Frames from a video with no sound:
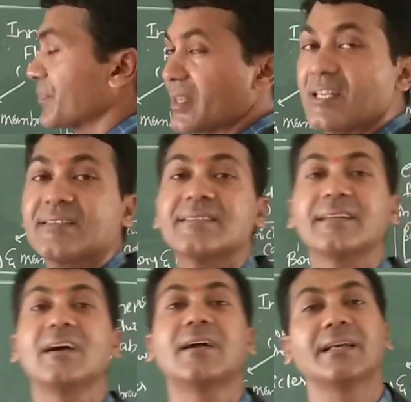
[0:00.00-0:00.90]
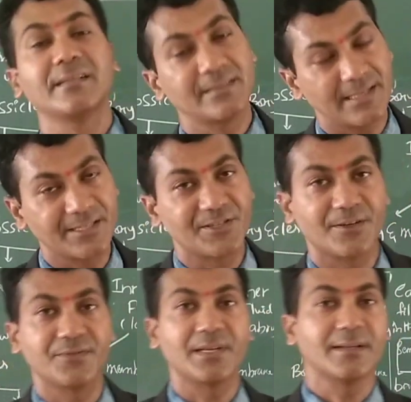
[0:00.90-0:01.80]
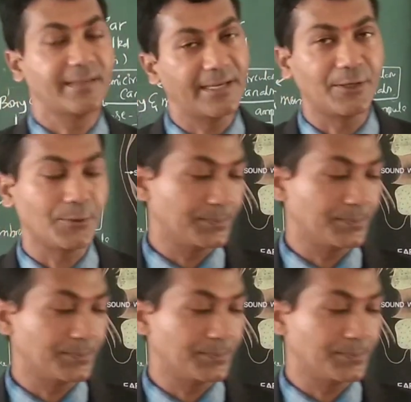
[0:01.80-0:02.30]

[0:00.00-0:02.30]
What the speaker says: This is regarding structure of ear. Thank you.